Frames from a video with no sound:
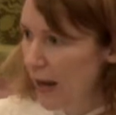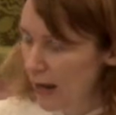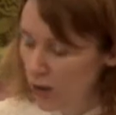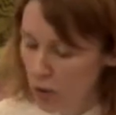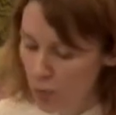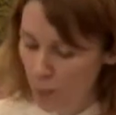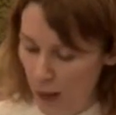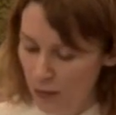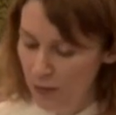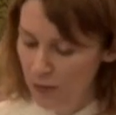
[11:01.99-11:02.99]
any good
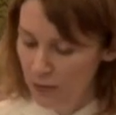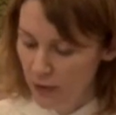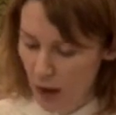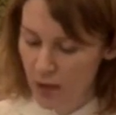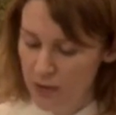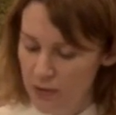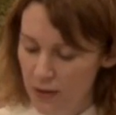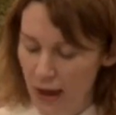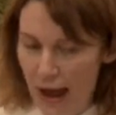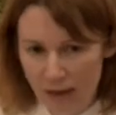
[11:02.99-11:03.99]
parent does
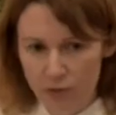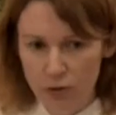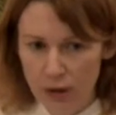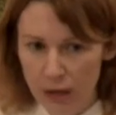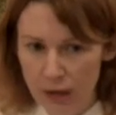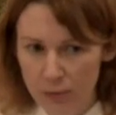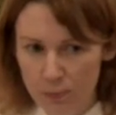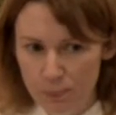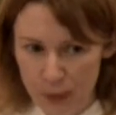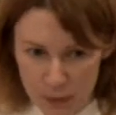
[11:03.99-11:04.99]
after a
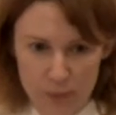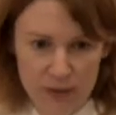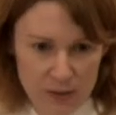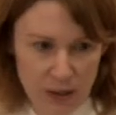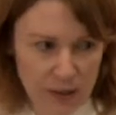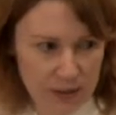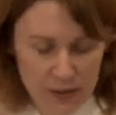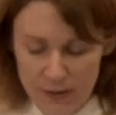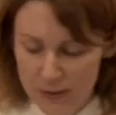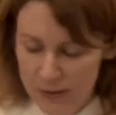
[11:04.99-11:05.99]
big mistake.
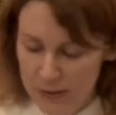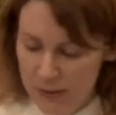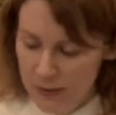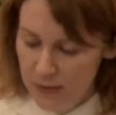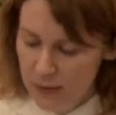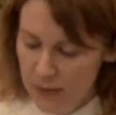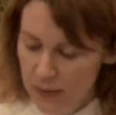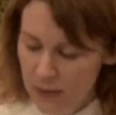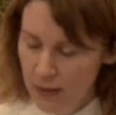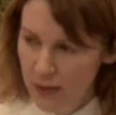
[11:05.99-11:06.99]

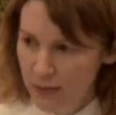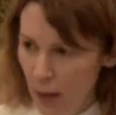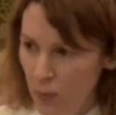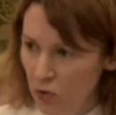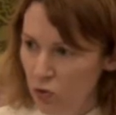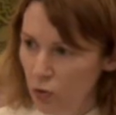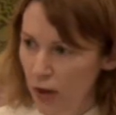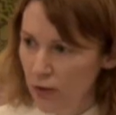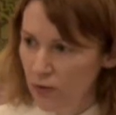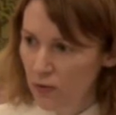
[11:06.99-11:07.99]
He
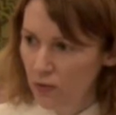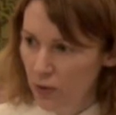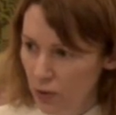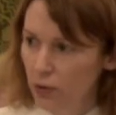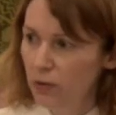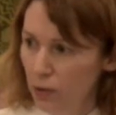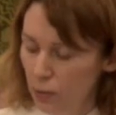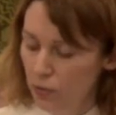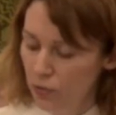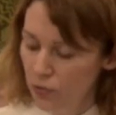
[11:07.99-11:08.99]
demonstrates the good
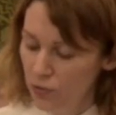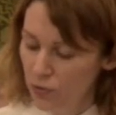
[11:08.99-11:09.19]
news.